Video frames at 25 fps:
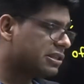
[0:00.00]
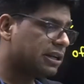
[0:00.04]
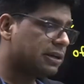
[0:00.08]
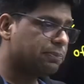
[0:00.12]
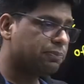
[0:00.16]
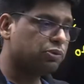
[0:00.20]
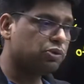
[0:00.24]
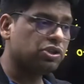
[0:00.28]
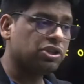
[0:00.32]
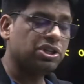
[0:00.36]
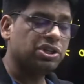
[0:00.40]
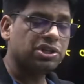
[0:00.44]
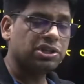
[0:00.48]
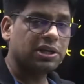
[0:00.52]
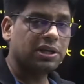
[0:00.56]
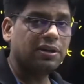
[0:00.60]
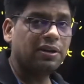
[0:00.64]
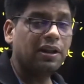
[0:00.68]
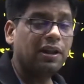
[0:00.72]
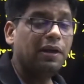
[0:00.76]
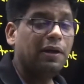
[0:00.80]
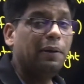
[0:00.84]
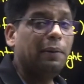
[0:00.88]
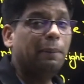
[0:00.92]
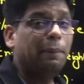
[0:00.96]
position.
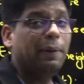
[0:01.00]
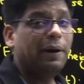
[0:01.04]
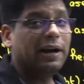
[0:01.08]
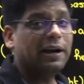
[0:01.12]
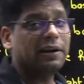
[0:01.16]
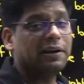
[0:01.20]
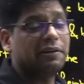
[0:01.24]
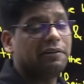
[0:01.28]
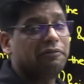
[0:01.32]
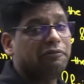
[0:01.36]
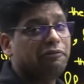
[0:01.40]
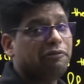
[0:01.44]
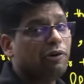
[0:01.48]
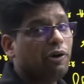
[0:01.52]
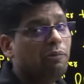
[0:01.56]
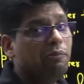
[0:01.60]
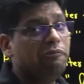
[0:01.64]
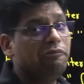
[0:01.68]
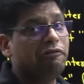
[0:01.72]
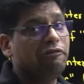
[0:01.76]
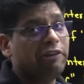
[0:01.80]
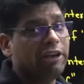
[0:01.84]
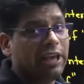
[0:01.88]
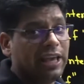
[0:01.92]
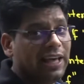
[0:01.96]
But from
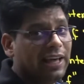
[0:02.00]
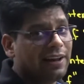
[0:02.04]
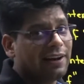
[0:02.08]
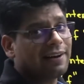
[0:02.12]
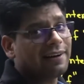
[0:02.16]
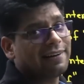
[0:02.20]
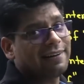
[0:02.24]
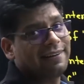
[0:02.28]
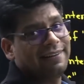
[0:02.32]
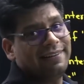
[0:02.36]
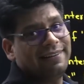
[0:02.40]
where